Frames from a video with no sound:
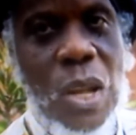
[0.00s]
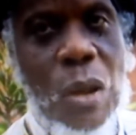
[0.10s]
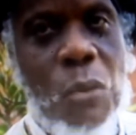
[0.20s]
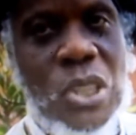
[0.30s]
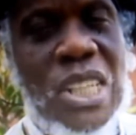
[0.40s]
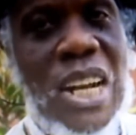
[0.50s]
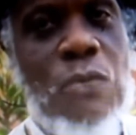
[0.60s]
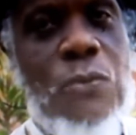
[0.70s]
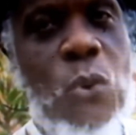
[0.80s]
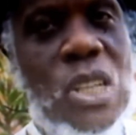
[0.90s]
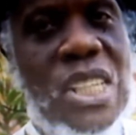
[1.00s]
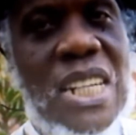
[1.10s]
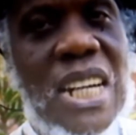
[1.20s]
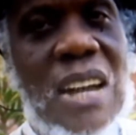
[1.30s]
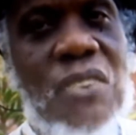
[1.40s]
But in the folk
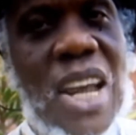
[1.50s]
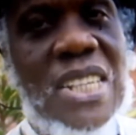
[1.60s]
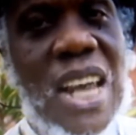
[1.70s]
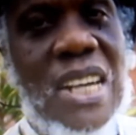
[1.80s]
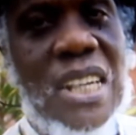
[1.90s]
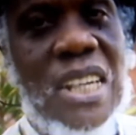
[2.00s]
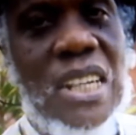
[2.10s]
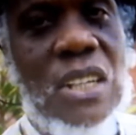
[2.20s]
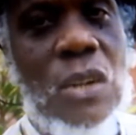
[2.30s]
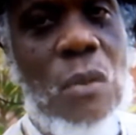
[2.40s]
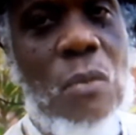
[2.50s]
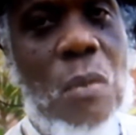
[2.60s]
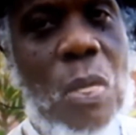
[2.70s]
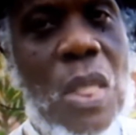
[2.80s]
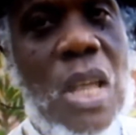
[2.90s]
tale of the Ashanti kingdom,
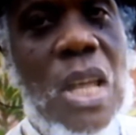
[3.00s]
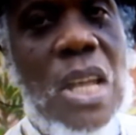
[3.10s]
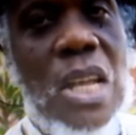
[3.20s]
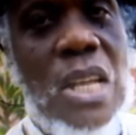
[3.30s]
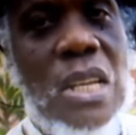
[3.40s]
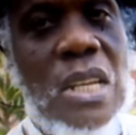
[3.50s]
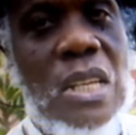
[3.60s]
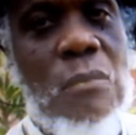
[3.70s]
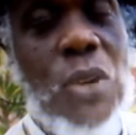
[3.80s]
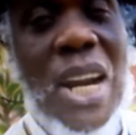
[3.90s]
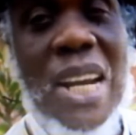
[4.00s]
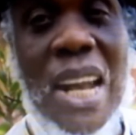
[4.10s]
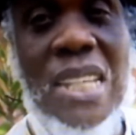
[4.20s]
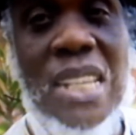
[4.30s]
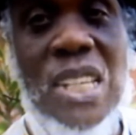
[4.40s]
Brother
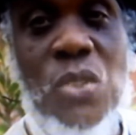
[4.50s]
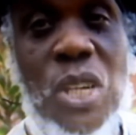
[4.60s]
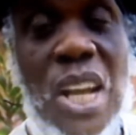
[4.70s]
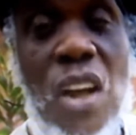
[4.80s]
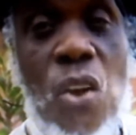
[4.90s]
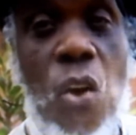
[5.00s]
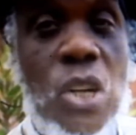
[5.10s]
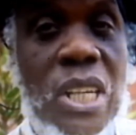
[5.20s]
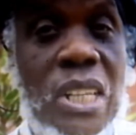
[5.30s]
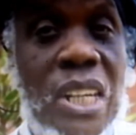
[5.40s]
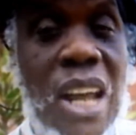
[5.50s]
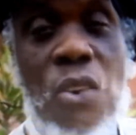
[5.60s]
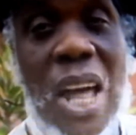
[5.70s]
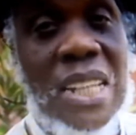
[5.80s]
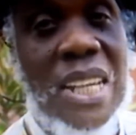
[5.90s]
Nancy is really a cunning
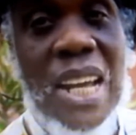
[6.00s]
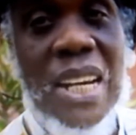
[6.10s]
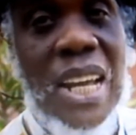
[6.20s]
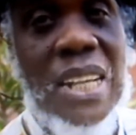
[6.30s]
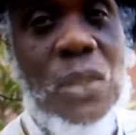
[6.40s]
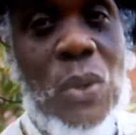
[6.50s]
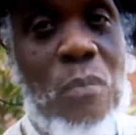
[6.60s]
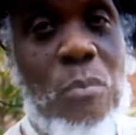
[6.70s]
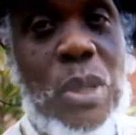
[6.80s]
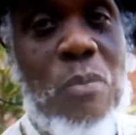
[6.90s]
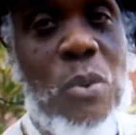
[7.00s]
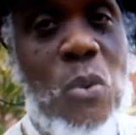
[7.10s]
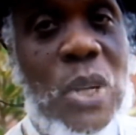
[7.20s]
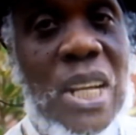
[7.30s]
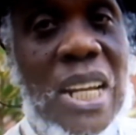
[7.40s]
character in it, where people
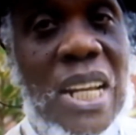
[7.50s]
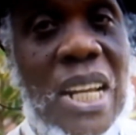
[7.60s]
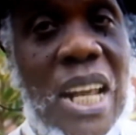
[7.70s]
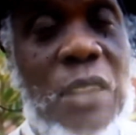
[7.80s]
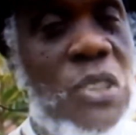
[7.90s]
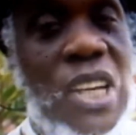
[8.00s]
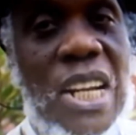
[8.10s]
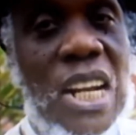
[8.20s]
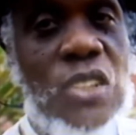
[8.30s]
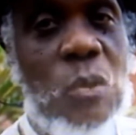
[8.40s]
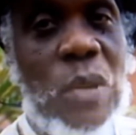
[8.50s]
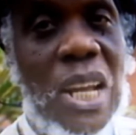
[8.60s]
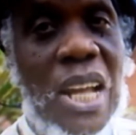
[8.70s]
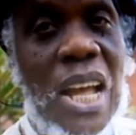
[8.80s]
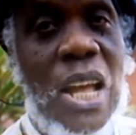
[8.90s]
really, especially in
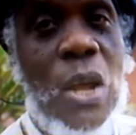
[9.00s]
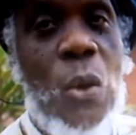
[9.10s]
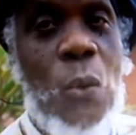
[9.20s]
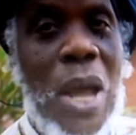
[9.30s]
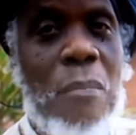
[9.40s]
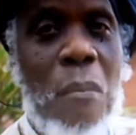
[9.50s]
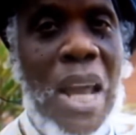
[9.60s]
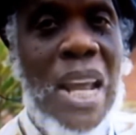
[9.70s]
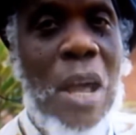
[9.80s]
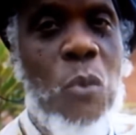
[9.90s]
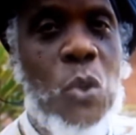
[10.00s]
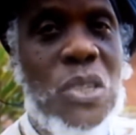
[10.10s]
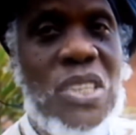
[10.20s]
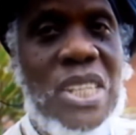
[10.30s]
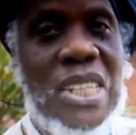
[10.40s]
Jamaica, we admire, but we
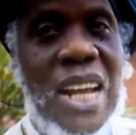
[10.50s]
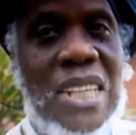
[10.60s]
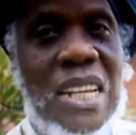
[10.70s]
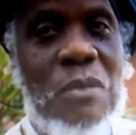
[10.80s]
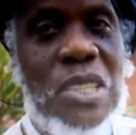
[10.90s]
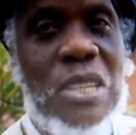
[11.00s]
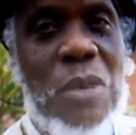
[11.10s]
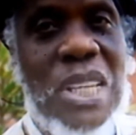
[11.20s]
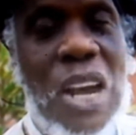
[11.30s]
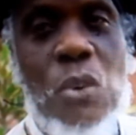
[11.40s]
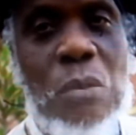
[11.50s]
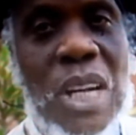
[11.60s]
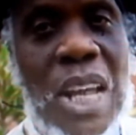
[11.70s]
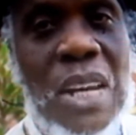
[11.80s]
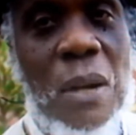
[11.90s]
see him as a
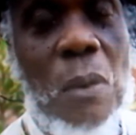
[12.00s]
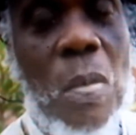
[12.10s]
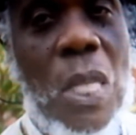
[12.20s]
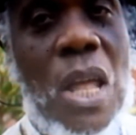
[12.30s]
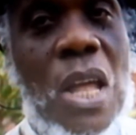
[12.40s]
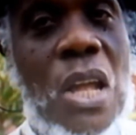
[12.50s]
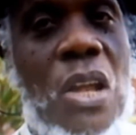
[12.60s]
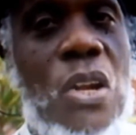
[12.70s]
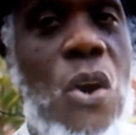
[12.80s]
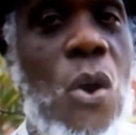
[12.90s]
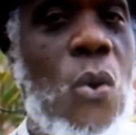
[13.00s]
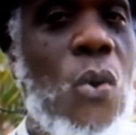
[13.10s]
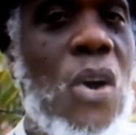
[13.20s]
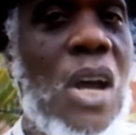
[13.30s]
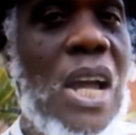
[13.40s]
criminal. Now,
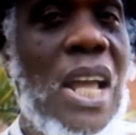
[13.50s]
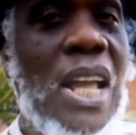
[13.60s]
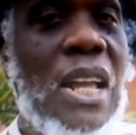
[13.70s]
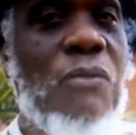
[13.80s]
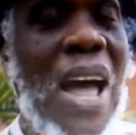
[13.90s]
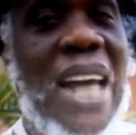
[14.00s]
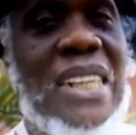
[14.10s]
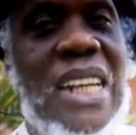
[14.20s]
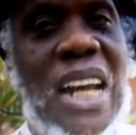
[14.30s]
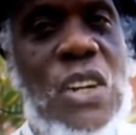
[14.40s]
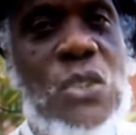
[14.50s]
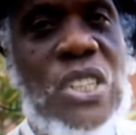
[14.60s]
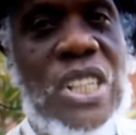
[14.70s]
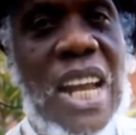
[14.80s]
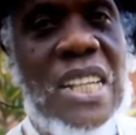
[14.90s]
if I tell a
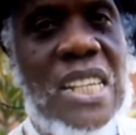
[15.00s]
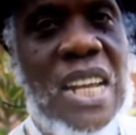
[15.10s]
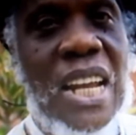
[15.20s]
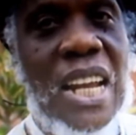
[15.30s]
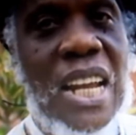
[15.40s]
Christian, say,